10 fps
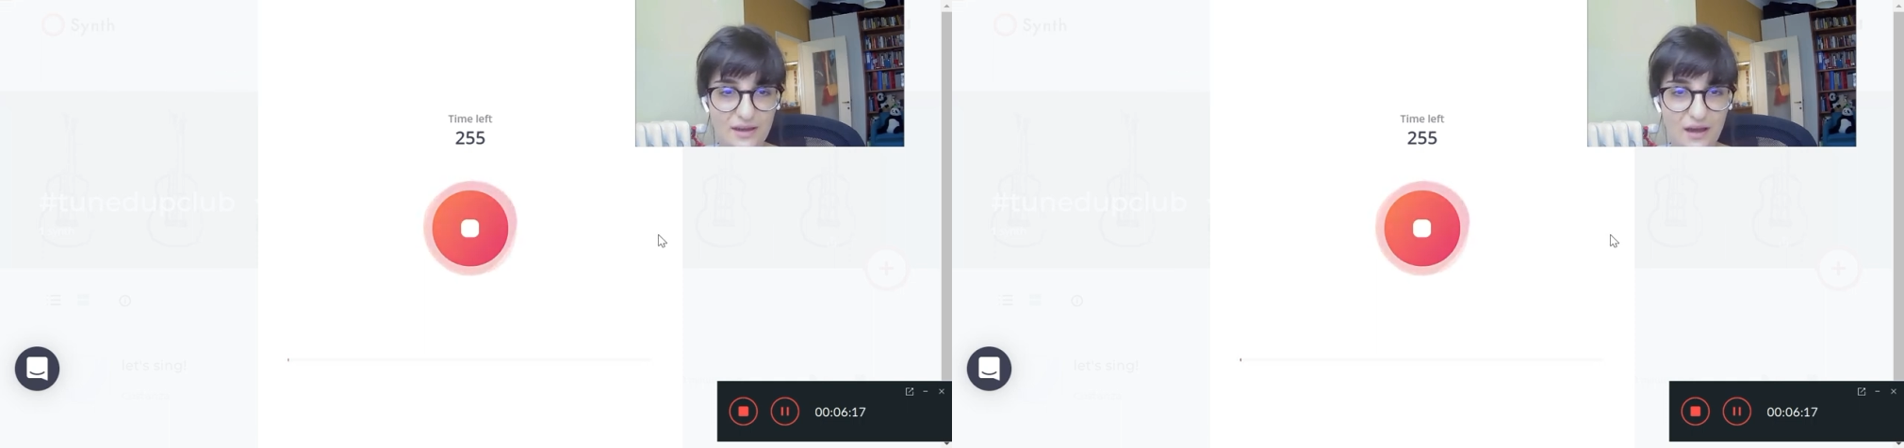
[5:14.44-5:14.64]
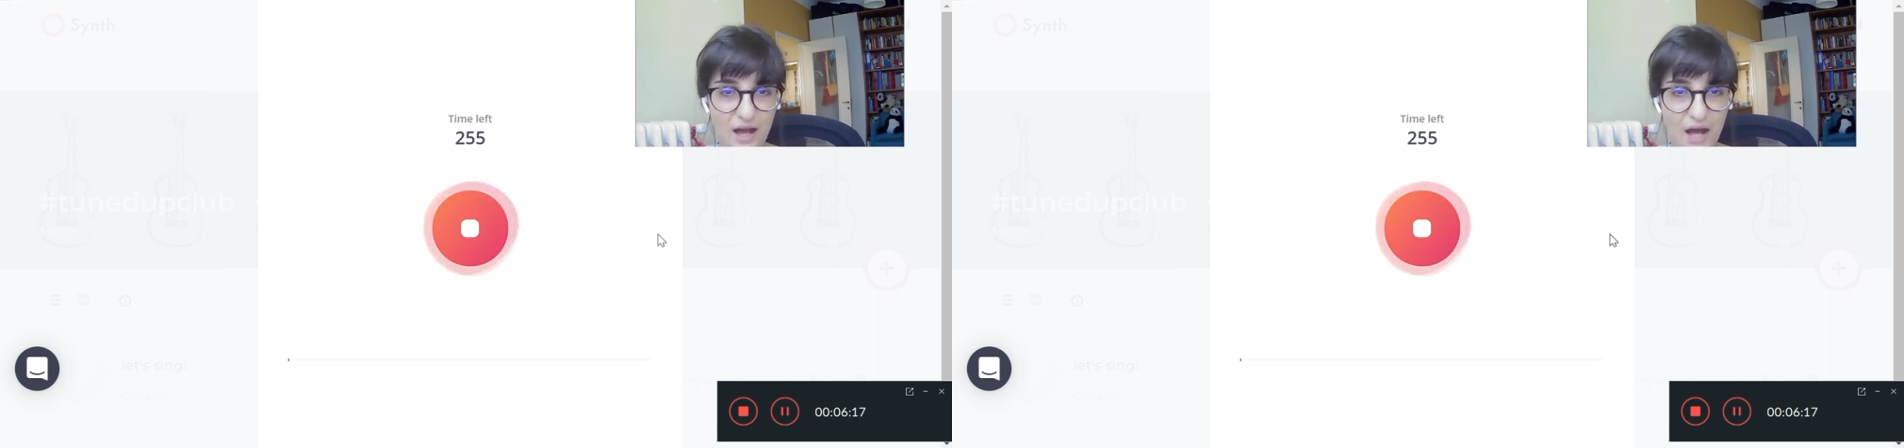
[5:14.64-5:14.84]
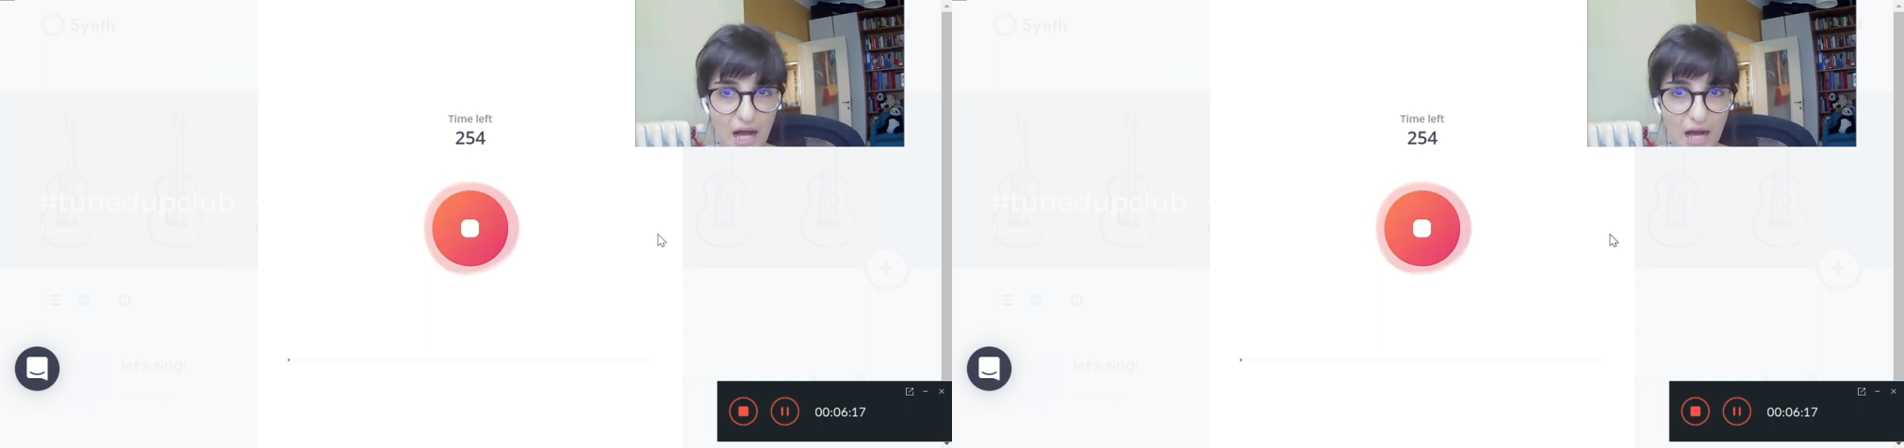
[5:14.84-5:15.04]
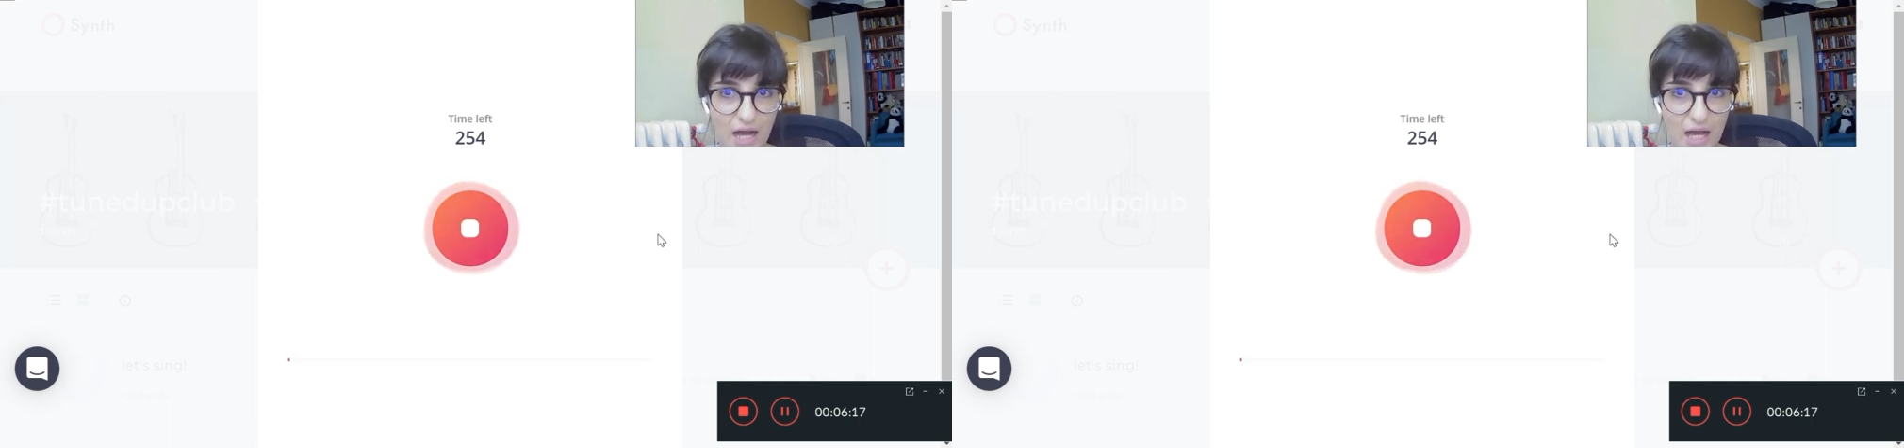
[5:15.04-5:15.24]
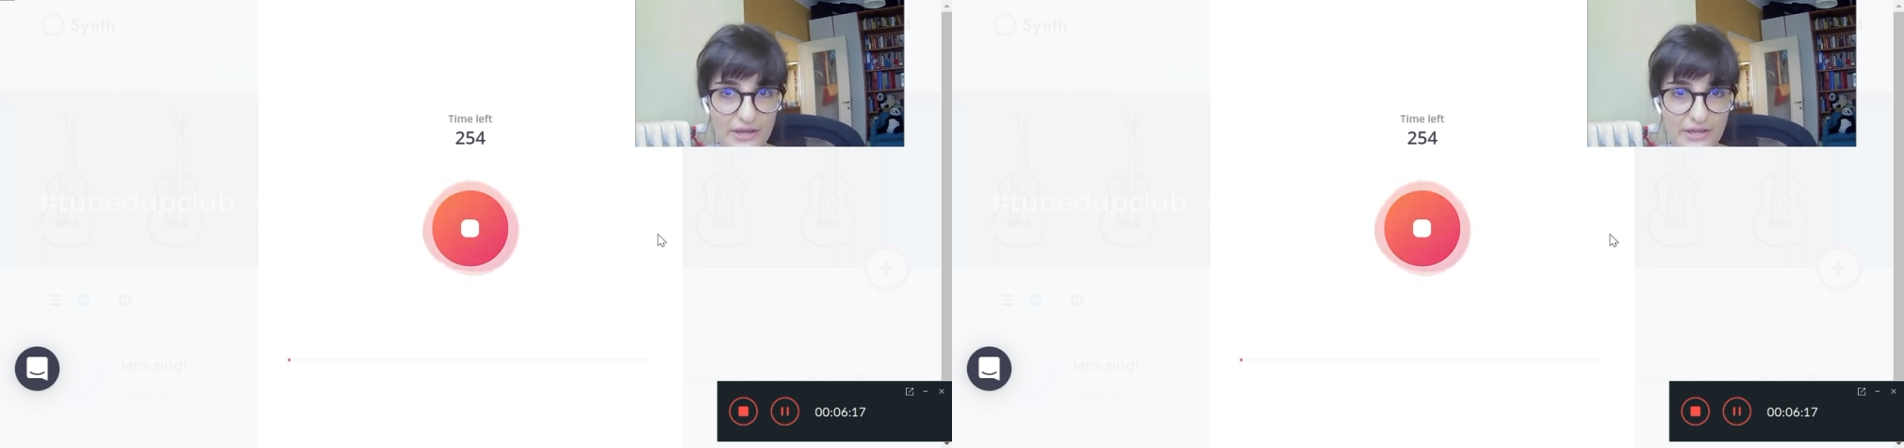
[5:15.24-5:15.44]

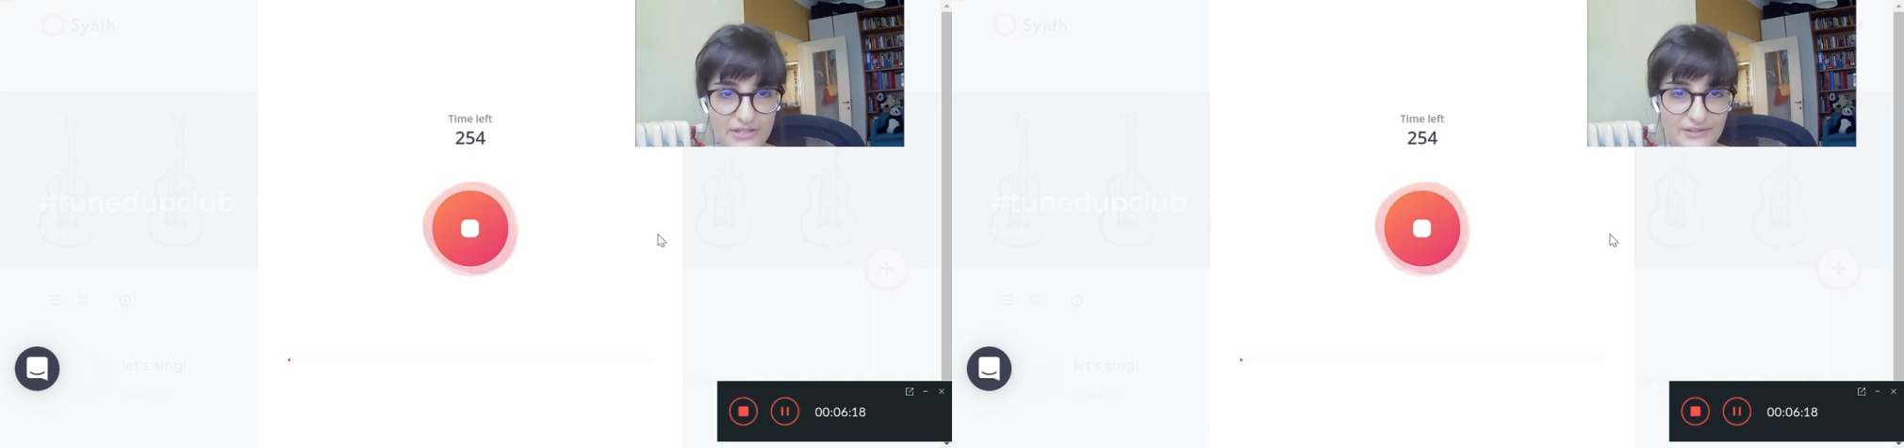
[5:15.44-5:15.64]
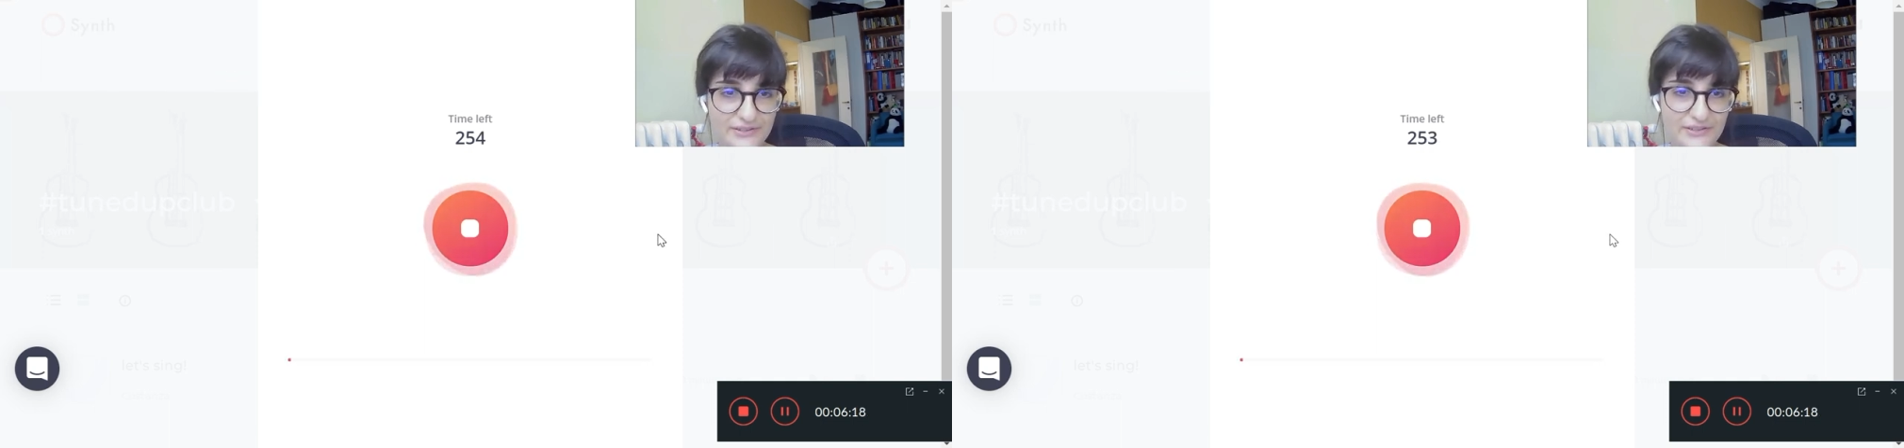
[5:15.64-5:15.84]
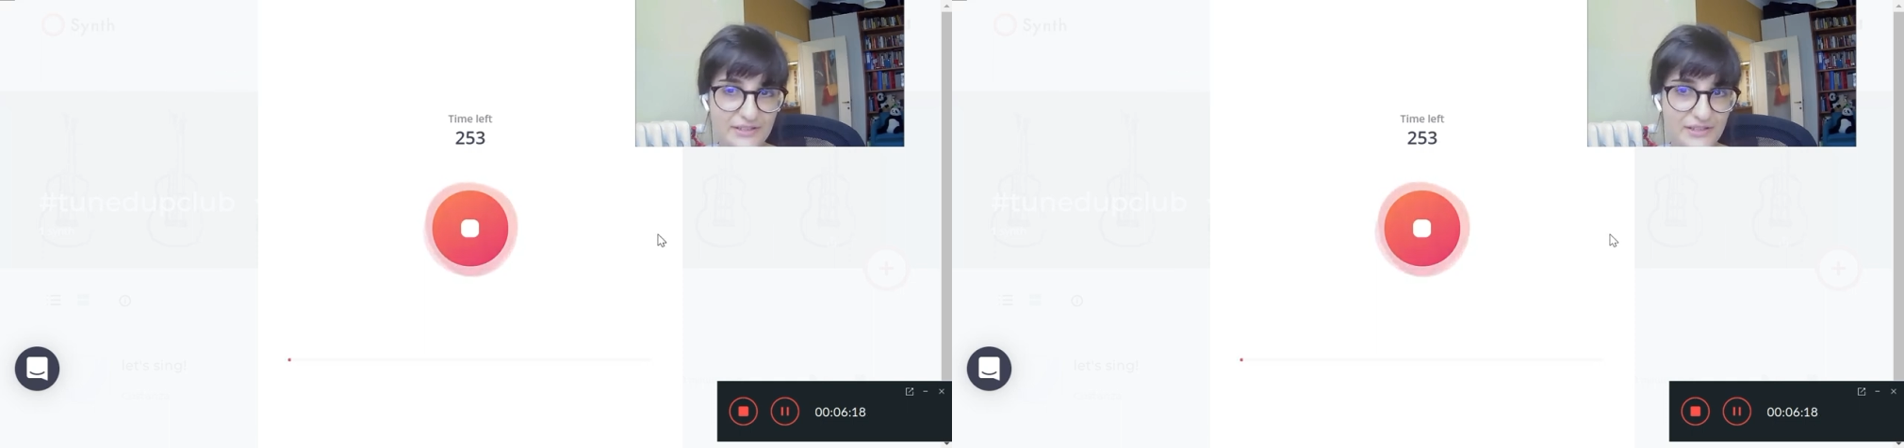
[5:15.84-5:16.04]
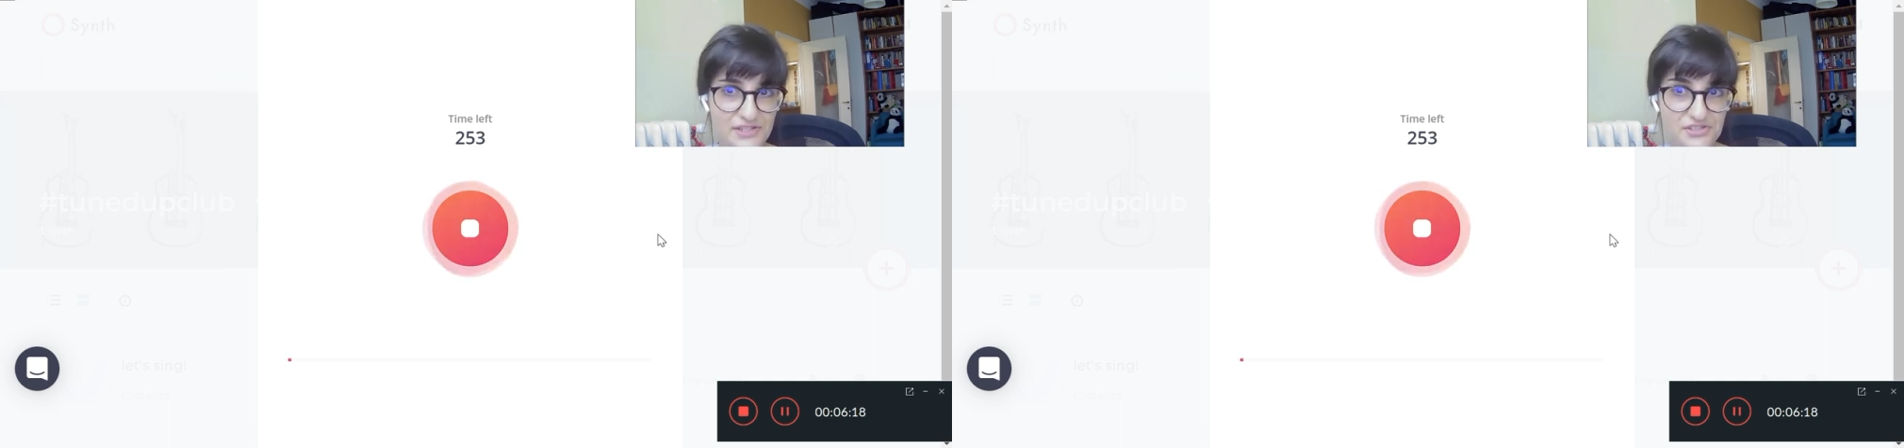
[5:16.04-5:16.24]
Hi, is